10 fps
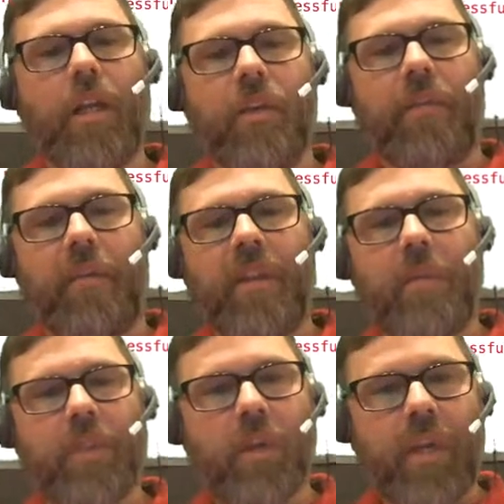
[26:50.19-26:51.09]
So if
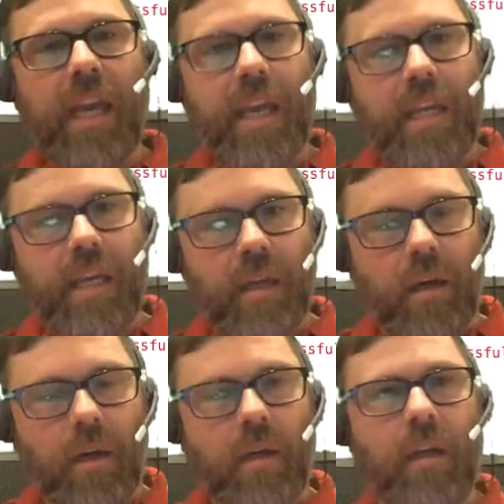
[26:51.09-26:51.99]
everything was okay in
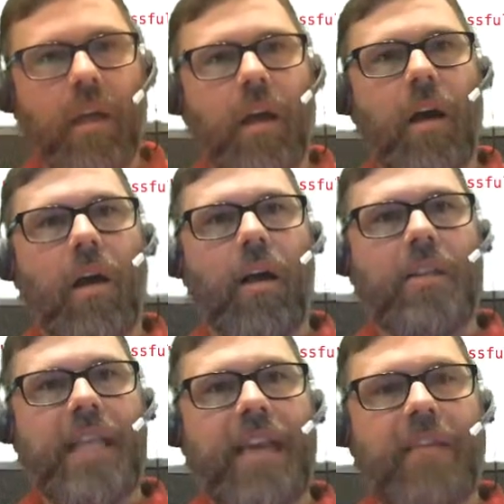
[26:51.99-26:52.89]
our
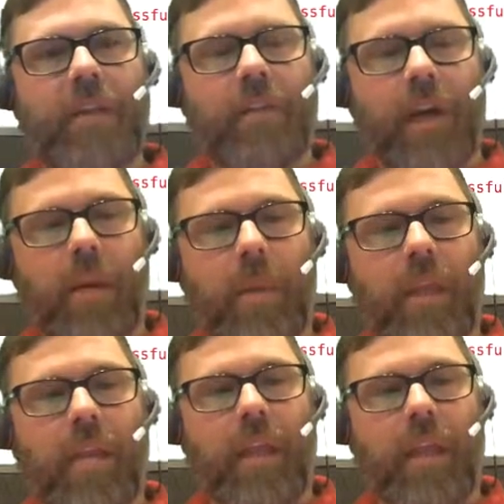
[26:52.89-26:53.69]
dev environment,